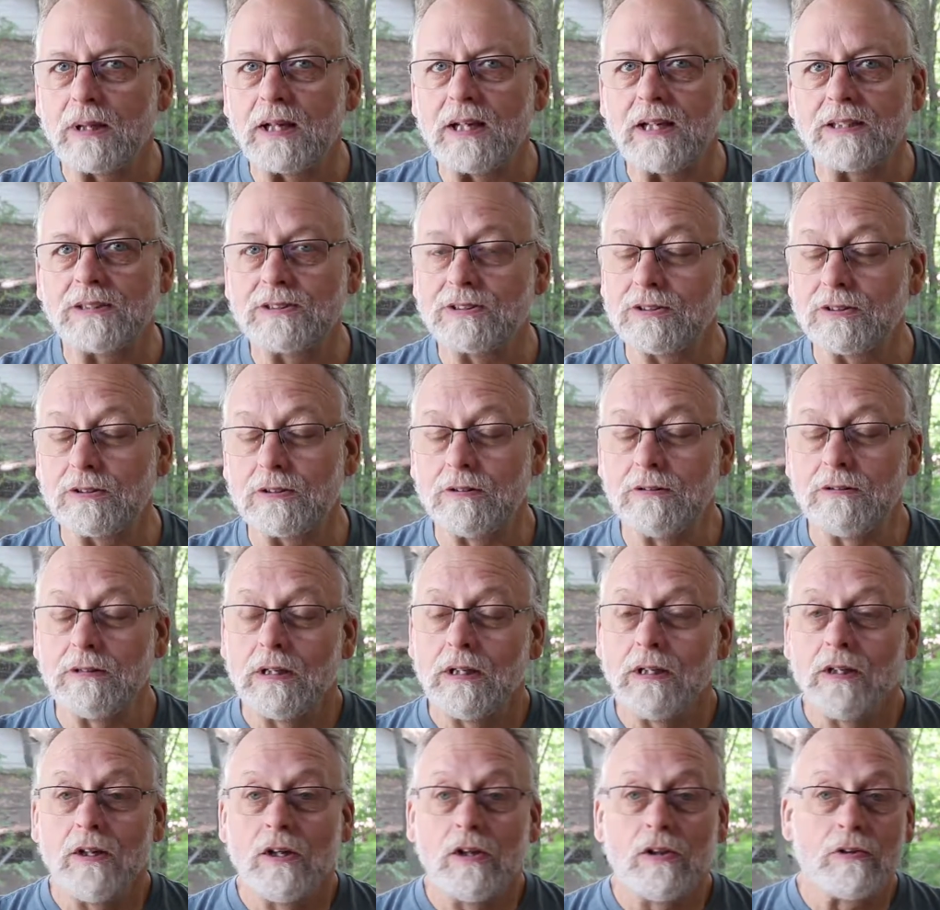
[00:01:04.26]
plants.
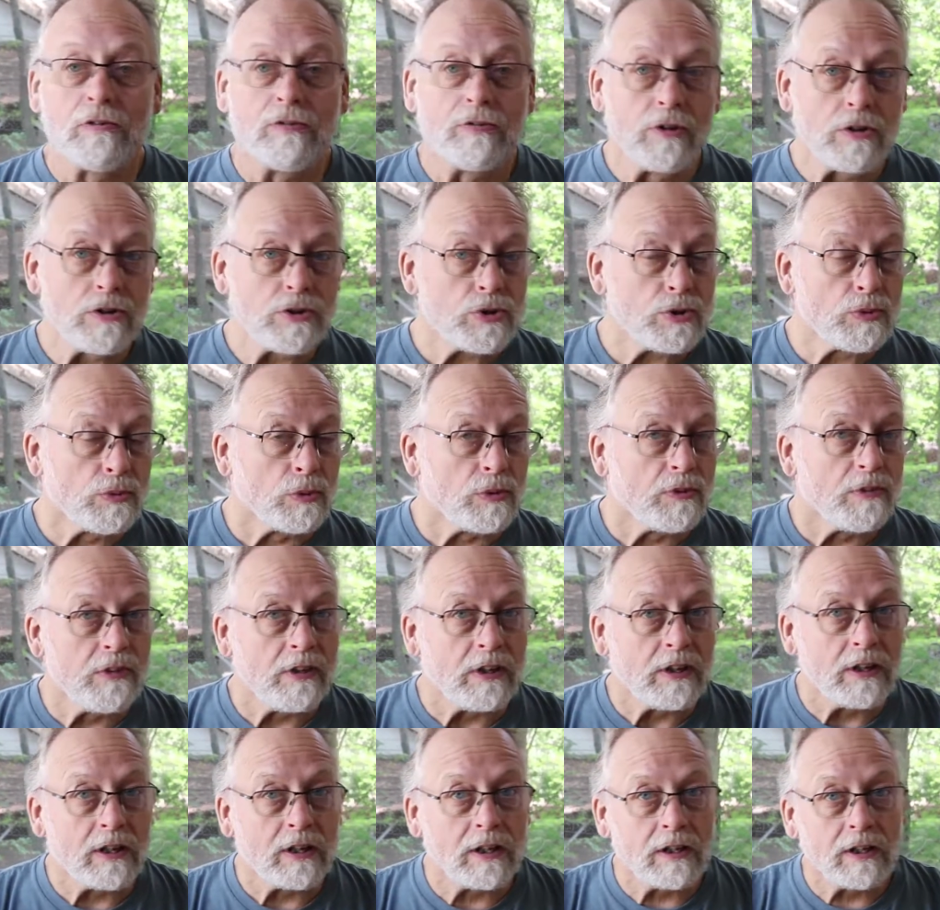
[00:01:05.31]
The first
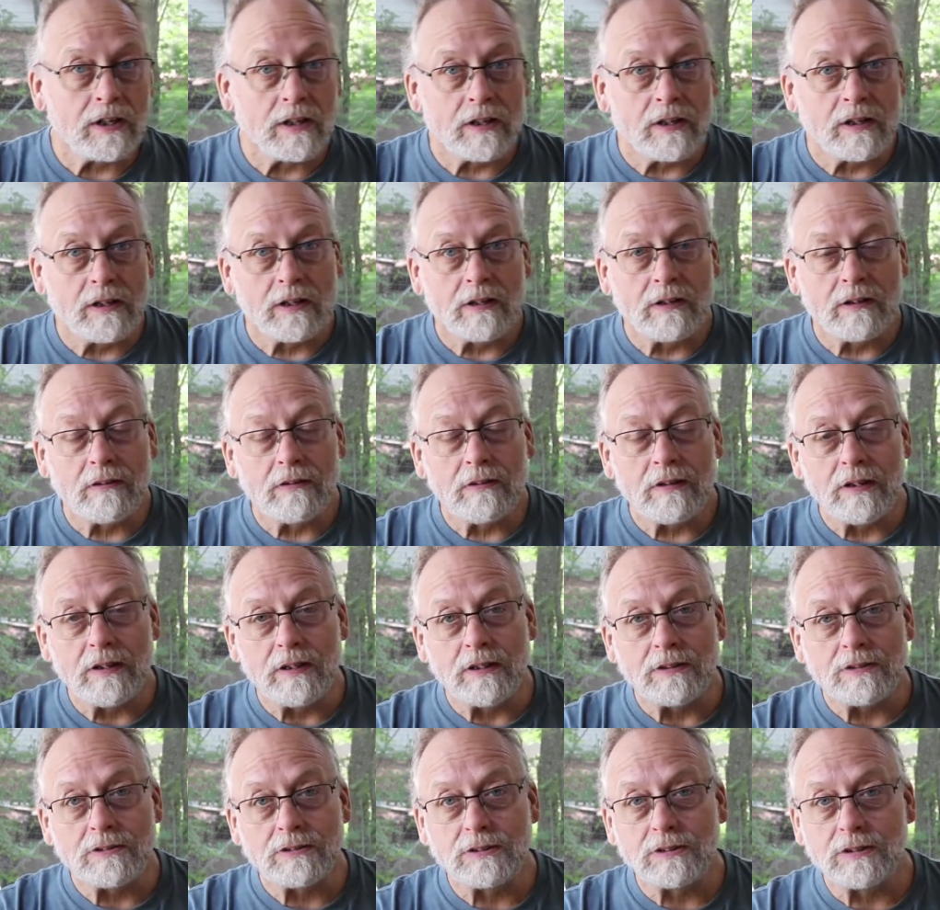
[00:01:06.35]
thing
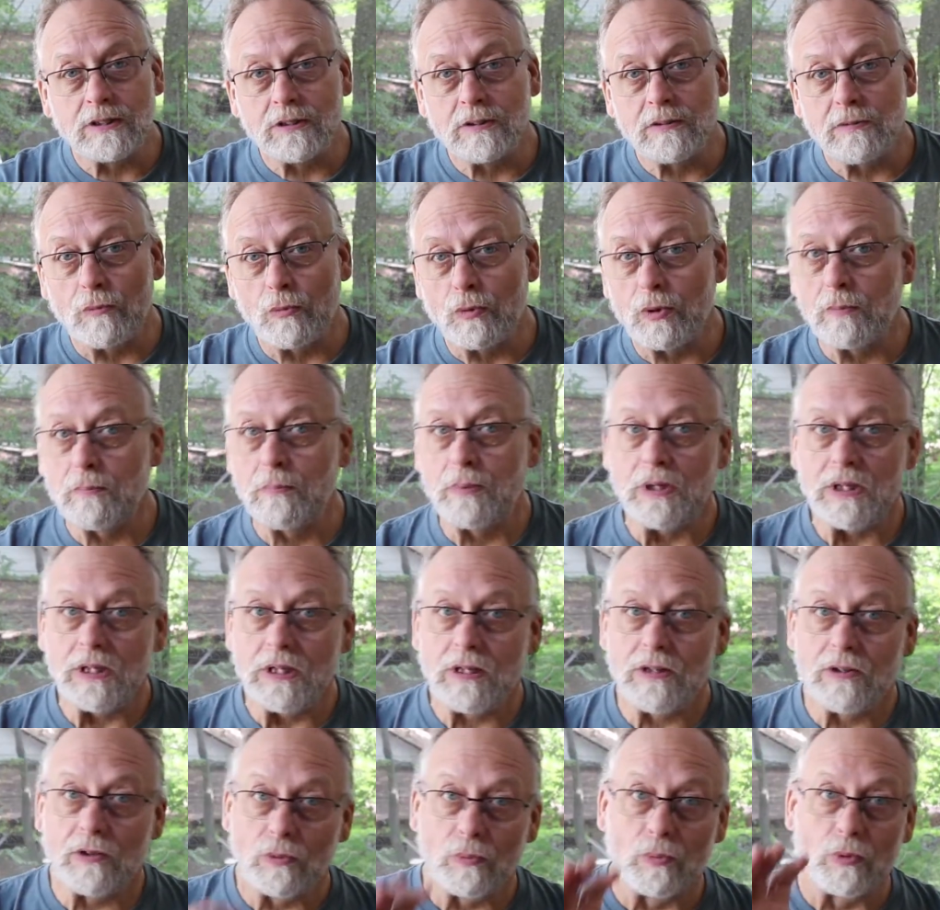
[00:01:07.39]
would be
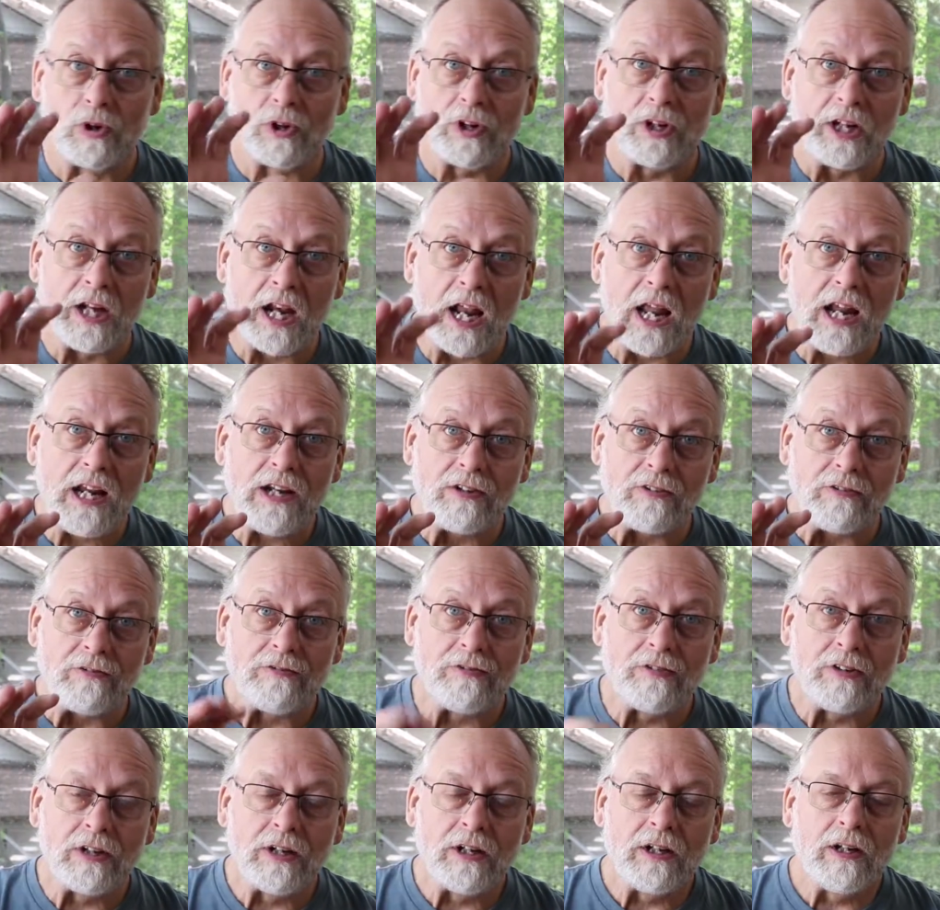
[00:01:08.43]
the word
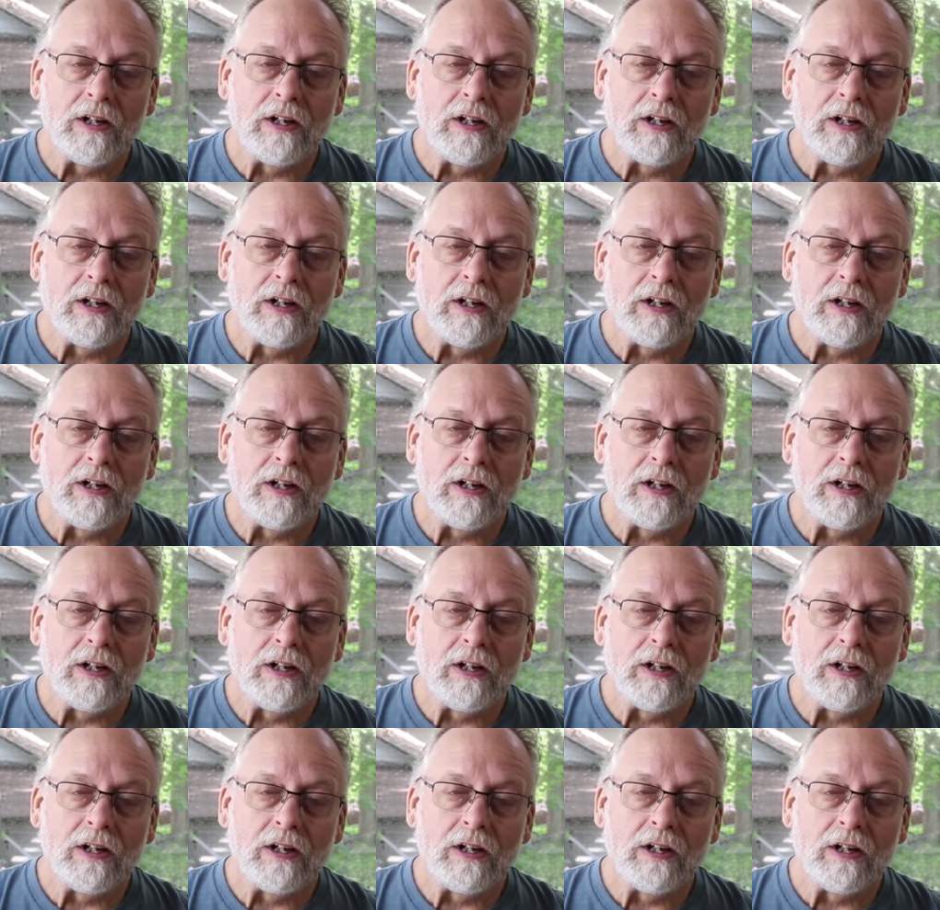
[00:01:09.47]
native.